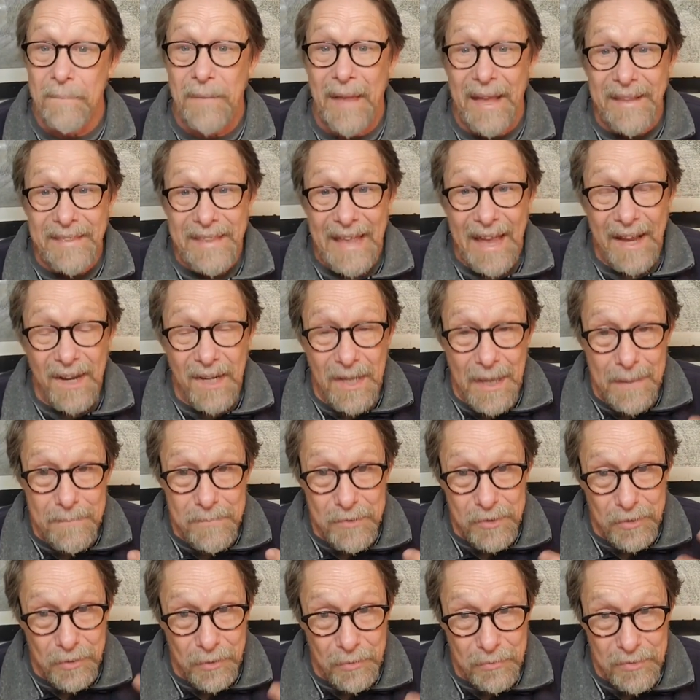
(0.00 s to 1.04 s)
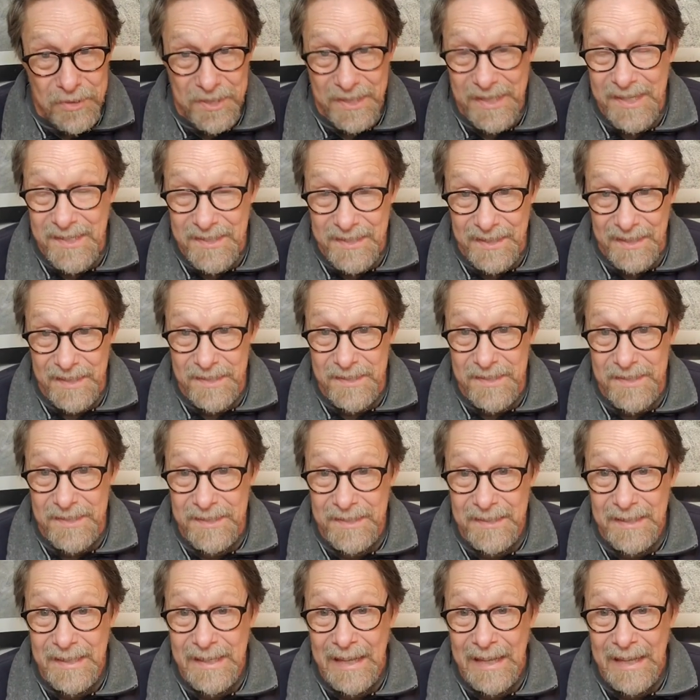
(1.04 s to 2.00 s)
And that comes through Jesus.